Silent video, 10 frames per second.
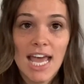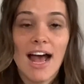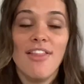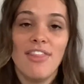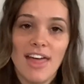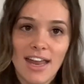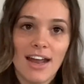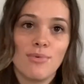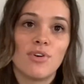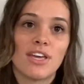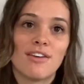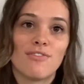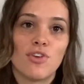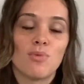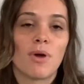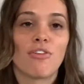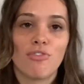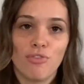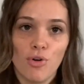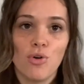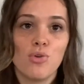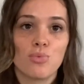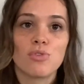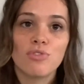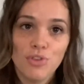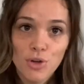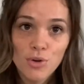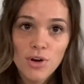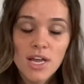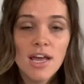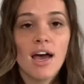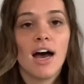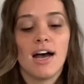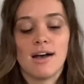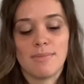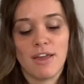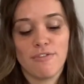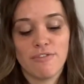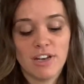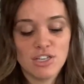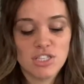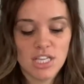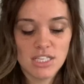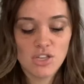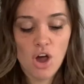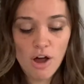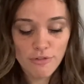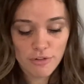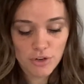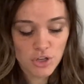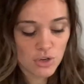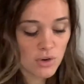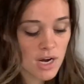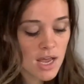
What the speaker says: and then I will give you my full review, and finish things off for you.